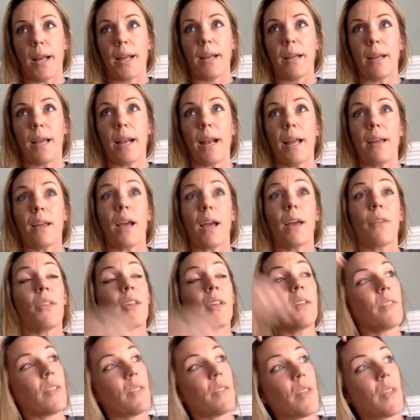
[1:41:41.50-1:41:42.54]
And I
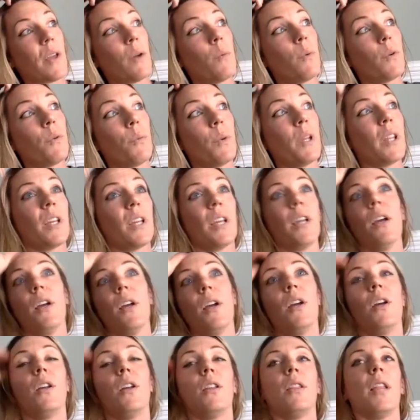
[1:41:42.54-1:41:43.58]
think that they would really
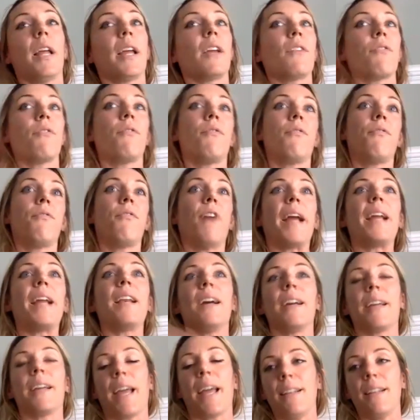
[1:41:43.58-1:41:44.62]
like fight
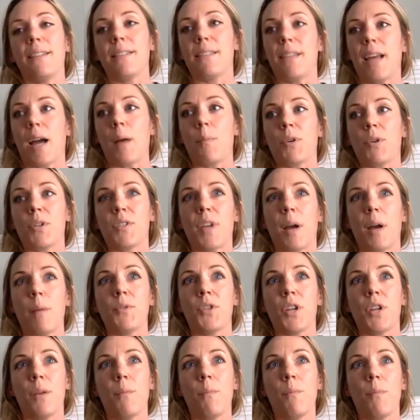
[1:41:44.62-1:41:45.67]
against that
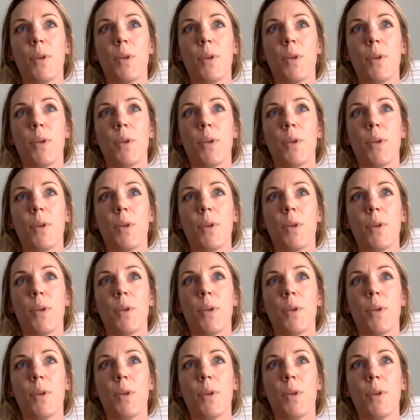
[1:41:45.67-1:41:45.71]
perception.